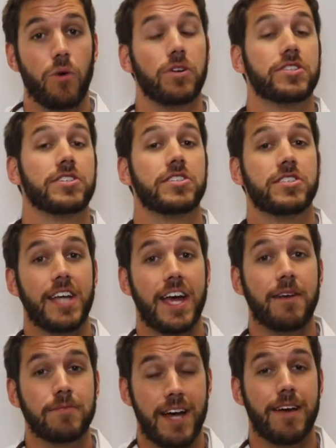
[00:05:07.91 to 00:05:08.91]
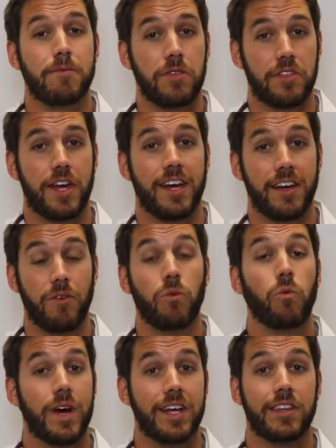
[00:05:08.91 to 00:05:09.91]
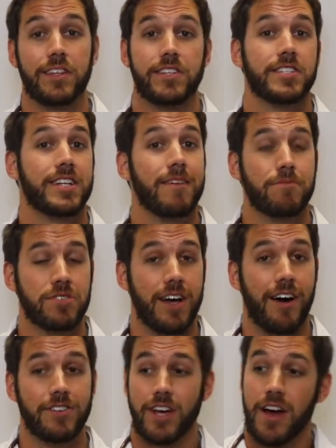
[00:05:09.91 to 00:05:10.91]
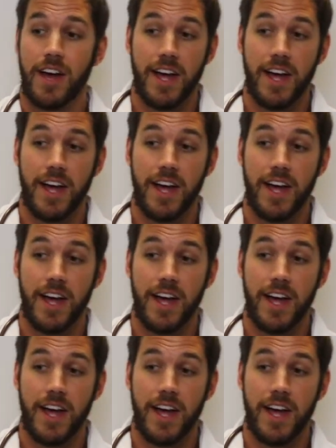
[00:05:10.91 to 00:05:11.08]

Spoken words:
Well, it's the same type thing with stem cells.